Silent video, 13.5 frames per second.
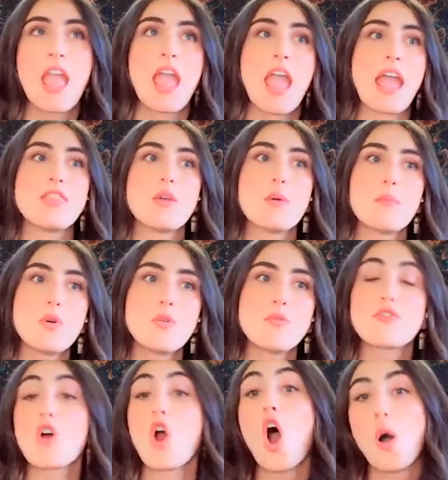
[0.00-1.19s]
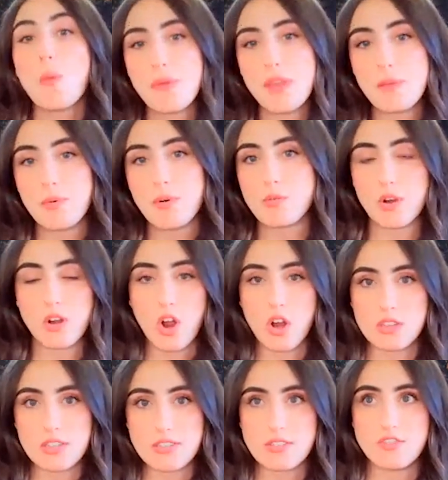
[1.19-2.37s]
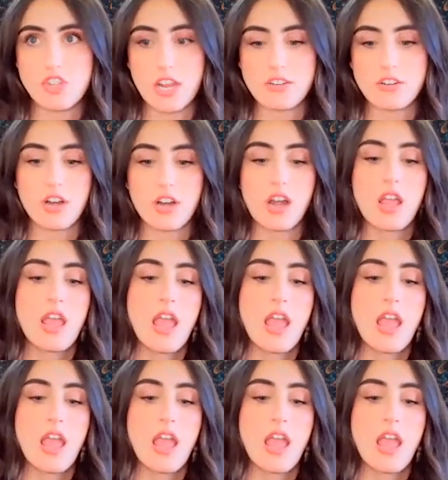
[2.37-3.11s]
And the moon, for all people, regardless of gender,